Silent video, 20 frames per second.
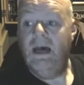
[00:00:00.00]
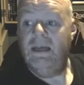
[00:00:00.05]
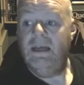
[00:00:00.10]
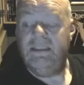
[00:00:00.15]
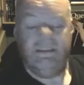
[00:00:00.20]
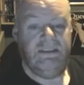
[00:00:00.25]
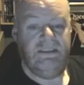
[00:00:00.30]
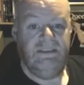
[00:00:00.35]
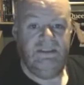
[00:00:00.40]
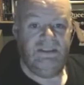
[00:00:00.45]

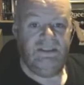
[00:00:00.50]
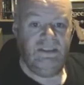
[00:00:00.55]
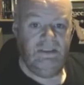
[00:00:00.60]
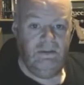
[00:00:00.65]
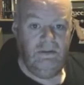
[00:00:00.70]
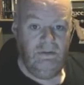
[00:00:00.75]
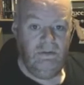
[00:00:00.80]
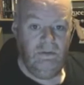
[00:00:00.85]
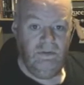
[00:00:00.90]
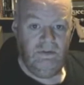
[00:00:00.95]
Didn't see
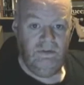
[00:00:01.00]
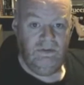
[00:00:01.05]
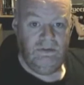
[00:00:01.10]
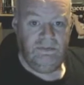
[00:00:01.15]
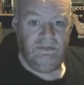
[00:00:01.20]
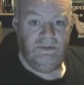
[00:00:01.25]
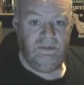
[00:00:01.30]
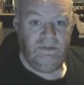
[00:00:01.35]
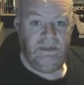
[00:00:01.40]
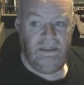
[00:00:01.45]
you over the
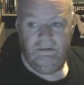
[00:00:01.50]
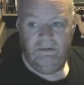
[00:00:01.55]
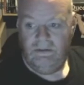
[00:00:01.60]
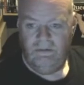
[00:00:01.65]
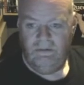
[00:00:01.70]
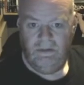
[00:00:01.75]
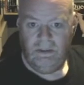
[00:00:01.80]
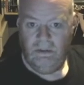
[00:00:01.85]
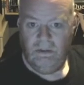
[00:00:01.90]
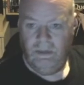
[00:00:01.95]
Christmas period.
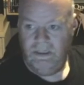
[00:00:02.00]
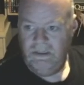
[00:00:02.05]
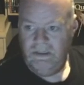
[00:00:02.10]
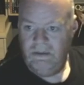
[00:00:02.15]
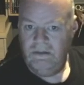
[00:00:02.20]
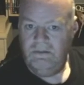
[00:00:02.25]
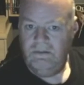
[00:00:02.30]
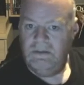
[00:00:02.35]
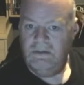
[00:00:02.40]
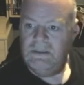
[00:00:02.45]
Very quiet
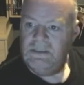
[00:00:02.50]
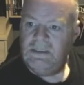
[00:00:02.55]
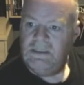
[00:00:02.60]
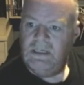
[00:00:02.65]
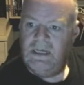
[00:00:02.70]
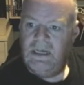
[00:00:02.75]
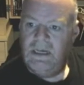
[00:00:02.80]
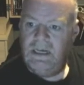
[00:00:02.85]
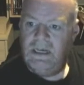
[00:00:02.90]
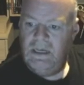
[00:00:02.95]
guy.
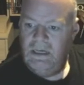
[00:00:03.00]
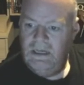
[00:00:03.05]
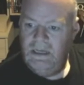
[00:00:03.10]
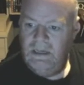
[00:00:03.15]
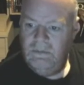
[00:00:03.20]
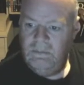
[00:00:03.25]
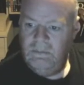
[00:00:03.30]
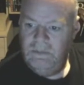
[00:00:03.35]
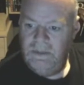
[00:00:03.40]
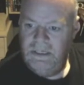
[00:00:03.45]

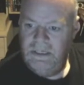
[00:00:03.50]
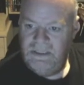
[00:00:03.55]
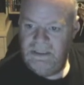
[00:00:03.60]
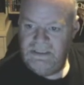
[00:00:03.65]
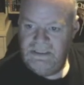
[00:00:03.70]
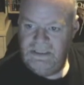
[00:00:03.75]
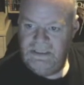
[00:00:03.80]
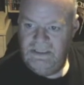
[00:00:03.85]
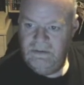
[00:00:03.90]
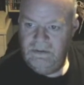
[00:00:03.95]
But nice to
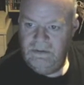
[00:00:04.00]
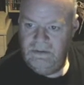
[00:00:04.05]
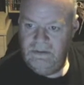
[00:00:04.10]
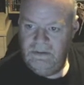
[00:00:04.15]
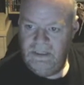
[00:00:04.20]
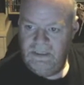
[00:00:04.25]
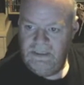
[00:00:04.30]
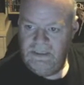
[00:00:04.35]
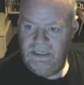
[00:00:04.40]
see you guys.